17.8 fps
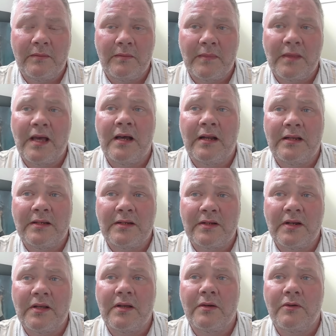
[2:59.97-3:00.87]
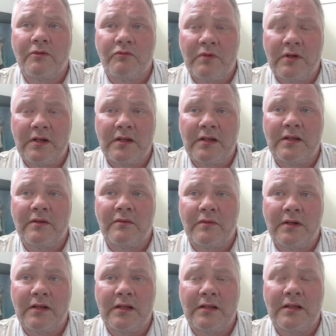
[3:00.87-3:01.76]
and his really,
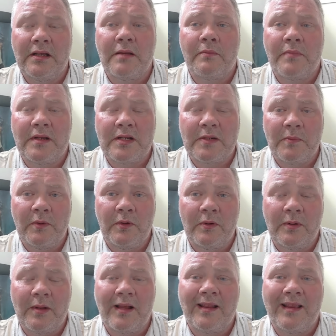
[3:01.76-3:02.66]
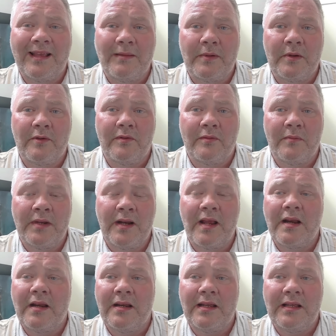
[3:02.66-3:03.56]
really abysmal Labour
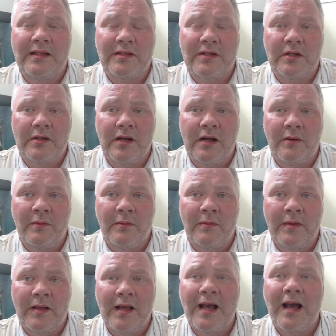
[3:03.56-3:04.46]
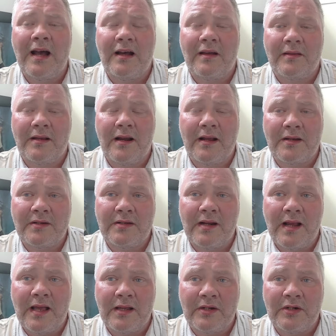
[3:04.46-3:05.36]
government needs to go at the next
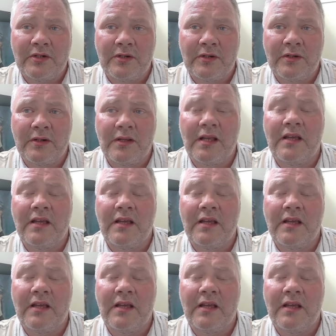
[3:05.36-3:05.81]
election, if